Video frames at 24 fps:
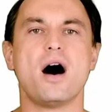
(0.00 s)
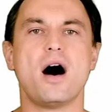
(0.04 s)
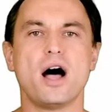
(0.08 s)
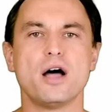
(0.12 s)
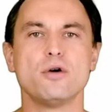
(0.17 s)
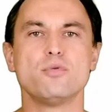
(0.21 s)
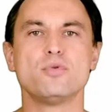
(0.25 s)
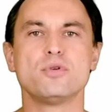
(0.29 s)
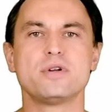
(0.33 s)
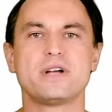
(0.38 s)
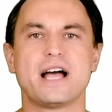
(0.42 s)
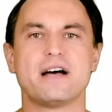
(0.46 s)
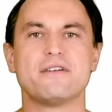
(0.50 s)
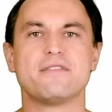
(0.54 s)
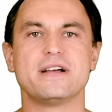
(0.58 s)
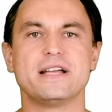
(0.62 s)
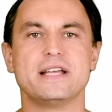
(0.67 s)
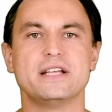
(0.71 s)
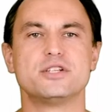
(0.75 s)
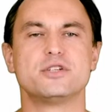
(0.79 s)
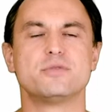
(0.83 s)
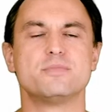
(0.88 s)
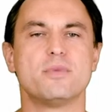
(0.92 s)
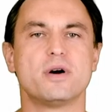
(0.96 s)
I will cover
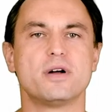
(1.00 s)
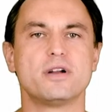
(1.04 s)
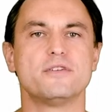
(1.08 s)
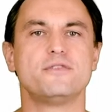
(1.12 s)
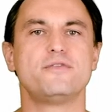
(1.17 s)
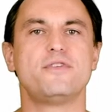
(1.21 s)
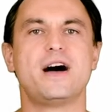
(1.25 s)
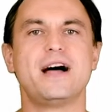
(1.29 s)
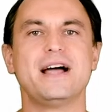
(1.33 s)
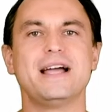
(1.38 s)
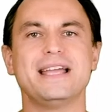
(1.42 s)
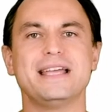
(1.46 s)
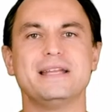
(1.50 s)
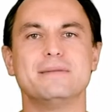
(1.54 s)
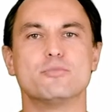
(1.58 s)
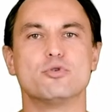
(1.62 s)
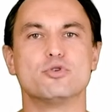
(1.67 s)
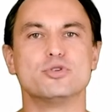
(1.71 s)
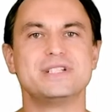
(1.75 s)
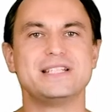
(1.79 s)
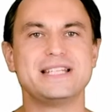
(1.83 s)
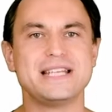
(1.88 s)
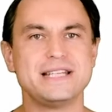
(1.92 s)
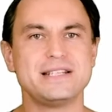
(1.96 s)
each modifier in
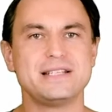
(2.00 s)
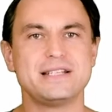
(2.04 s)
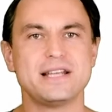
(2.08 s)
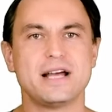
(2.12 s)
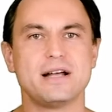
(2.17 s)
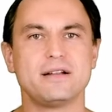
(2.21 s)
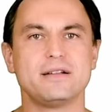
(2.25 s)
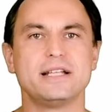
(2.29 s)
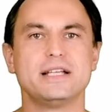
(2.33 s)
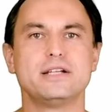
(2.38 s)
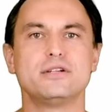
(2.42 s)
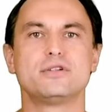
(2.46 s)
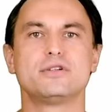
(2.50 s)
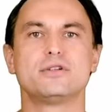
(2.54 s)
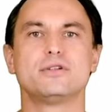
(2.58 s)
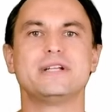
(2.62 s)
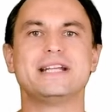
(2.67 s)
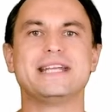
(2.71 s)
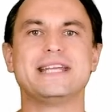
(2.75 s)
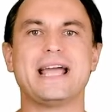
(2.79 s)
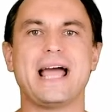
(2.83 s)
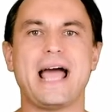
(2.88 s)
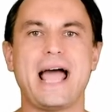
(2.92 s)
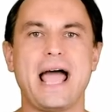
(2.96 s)
more detail,
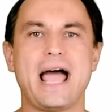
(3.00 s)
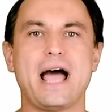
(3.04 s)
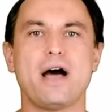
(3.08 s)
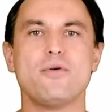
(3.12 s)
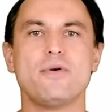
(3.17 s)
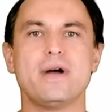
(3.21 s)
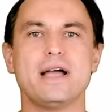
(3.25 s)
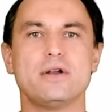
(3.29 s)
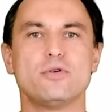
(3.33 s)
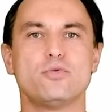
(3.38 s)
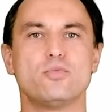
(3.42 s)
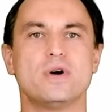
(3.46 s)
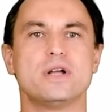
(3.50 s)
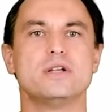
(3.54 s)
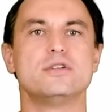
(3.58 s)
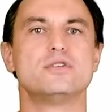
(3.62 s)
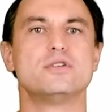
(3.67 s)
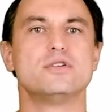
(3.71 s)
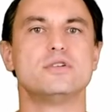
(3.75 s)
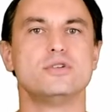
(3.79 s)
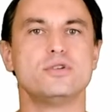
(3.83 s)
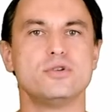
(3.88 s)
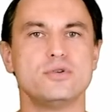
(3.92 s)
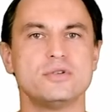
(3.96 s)
including how and when
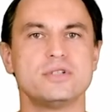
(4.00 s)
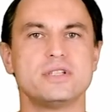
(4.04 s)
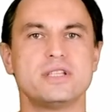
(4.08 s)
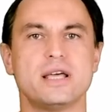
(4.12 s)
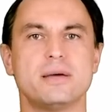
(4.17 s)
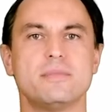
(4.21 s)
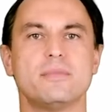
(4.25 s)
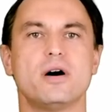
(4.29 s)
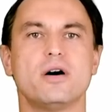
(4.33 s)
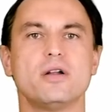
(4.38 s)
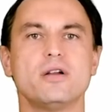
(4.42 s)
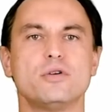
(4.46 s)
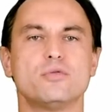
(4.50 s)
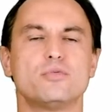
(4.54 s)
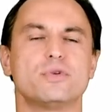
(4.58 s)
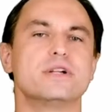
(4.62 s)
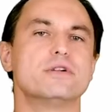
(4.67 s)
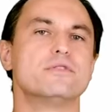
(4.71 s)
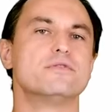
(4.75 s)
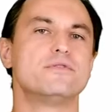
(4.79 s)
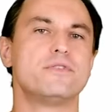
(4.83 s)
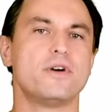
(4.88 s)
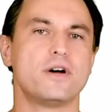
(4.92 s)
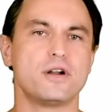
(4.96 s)
to use them on a
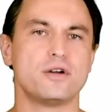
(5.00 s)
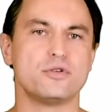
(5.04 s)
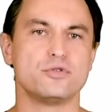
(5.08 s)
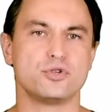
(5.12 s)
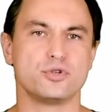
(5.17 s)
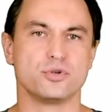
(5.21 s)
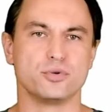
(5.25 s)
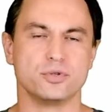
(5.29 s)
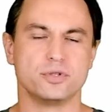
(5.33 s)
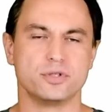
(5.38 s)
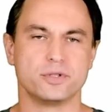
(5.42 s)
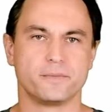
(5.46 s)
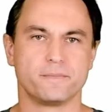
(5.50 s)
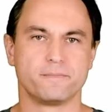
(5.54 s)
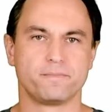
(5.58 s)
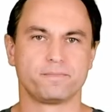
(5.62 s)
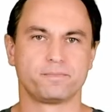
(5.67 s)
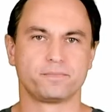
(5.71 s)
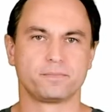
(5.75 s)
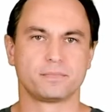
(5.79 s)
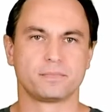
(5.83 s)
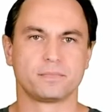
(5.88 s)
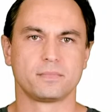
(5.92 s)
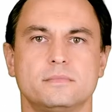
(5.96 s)
real photo shoot.
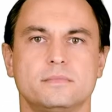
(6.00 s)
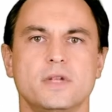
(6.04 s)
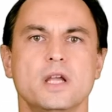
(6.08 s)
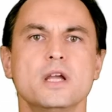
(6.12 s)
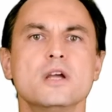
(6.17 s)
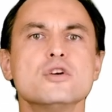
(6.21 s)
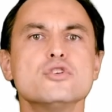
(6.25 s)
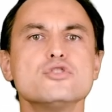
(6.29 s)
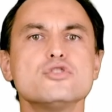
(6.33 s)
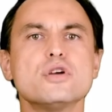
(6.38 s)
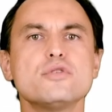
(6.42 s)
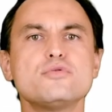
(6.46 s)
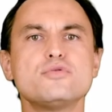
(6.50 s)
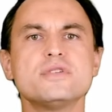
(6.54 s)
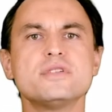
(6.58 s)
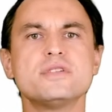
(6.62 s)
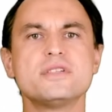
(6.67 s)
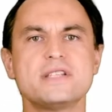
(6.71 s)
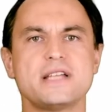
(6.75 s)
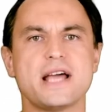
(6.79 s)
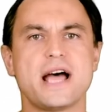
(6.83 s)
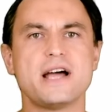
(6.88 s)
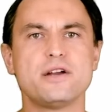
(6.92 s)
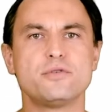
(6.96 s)
So to
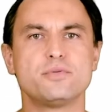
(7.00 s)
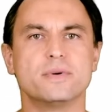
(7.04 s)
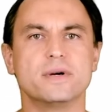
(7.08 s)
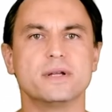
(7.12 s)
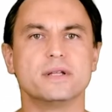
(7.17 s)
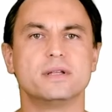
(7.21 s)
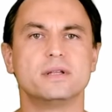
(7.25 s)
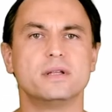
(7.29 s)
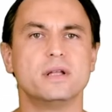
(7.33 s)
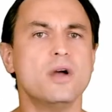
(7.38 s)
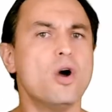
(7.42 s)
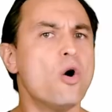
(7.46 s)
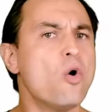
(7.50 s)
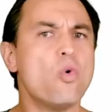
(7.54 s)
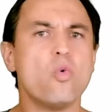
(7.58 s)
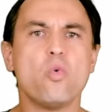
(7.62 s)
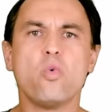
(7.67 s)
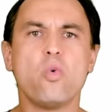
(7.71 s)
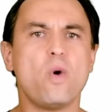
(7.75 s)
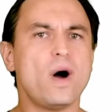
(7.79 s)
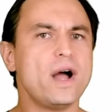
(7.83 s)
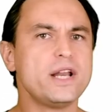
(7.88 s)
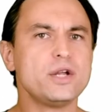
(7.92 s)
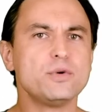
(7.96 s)
start with,
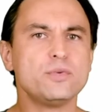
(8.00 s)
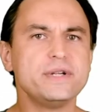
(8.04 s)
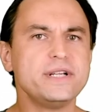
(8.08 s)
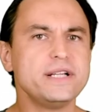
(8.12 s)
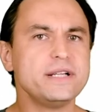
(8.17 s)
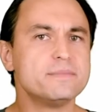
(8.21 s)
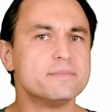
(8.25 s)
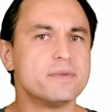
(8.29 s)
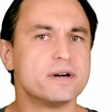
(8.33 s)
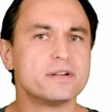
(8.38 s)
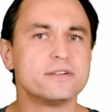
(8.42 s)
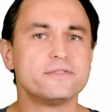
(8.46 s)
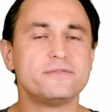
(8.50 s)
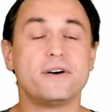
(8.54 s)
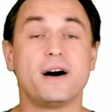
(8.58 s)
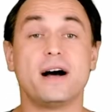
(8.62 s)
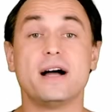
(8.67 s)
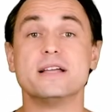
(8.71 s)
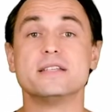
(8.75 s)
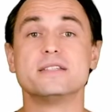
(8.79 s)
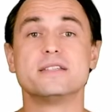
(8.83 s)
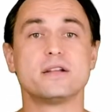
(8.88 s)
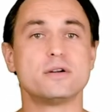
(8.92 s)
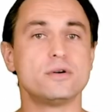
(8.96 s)
why do we need
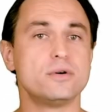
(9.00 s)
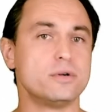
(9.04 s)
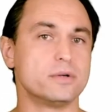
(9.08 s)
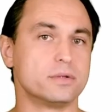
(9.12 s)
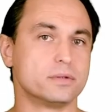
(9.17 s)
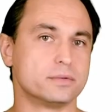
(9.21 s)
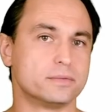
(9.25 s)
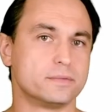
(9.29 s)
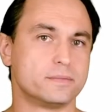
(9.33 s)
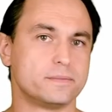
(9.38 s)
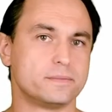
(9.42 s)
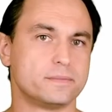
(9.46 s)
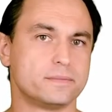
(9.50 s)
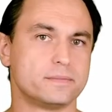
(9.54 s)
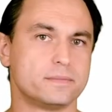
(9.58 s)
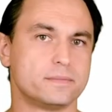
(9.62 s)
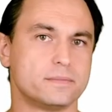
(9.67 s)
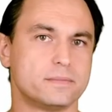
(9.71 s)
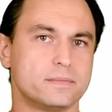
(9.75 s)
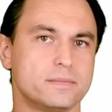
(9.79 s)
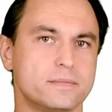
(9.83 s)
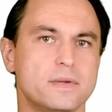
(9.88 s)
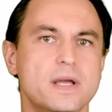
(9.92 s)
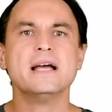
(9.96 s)
modifiers at all?
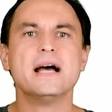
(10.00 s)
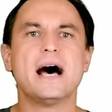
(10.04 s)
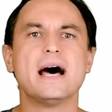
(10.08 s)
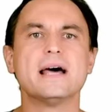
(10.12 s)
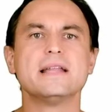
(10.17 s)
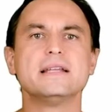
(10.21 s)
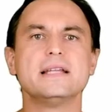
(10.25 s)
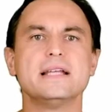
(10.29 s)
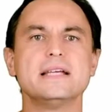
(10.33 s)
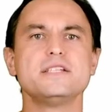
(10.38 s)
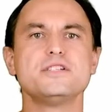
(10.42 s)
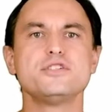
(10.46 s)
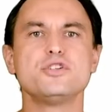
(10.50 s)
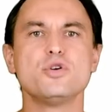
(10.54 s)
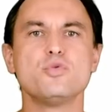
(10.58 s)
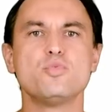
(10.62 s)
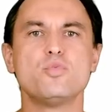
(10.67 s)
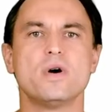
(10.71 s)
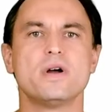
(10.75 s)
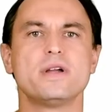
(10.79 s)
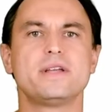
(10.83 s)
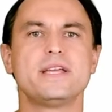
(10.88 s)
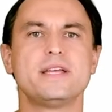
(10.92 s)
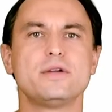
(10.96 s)
Unless you're
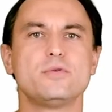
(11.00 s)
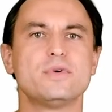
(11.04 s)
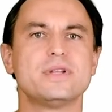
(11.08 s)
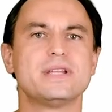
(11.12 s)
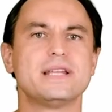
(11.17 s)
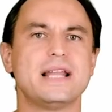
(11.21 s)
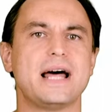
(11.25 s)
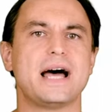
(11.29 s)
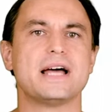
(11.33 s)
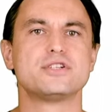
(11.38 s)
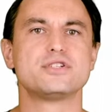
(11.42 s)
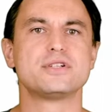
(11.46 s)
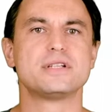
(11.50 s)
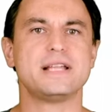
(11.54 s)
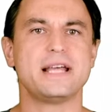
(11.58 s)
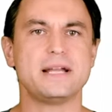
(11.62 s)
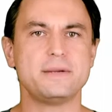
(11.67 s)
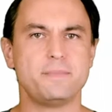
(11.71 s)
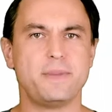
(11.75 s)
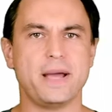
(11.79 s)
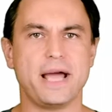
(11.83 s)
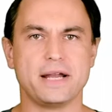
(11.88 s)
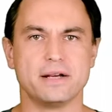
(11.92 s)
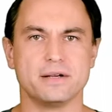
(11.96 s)
working with large
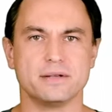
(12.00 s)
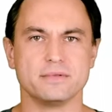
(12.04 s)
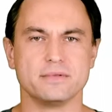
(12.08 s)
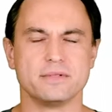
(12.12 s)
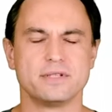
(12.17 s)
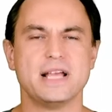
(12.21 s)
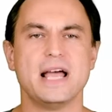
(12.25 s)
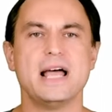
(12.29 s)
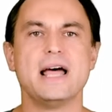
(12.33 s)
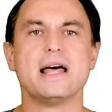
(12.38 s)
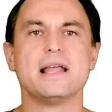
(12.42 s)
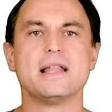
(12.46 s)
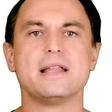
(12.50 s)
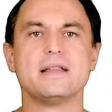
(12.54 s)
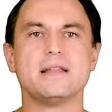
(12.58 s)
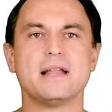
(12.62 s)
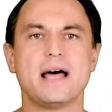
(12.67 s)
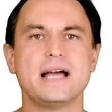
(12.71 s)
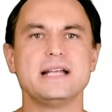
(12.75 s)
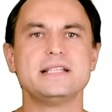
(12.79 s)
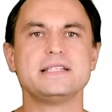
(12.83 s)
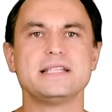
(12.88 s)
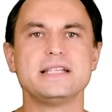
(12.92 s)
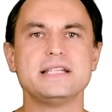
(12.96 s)
LED panels,
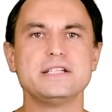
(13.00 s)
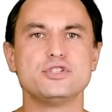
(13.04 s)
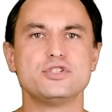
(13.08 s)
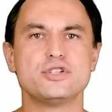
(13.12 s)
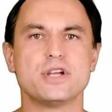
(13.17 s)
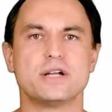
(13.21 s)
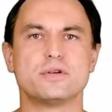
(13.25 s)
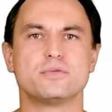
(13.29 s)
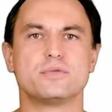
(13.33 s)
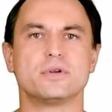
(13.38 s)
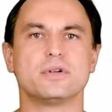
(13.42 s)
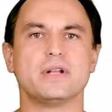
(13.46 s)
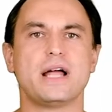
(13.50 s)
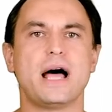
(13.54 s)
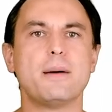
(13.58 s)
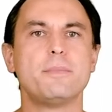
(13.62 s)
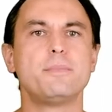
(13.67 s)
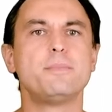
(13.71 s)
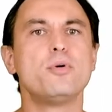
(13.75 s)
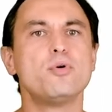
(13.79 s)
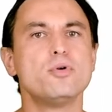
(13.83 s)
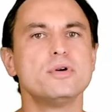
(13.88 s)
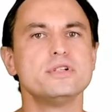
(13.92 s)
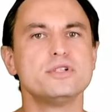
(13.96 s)
lights in general are
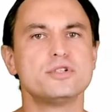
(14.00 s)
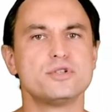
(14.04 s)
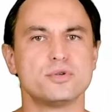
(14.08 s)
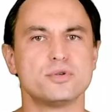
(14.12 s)
point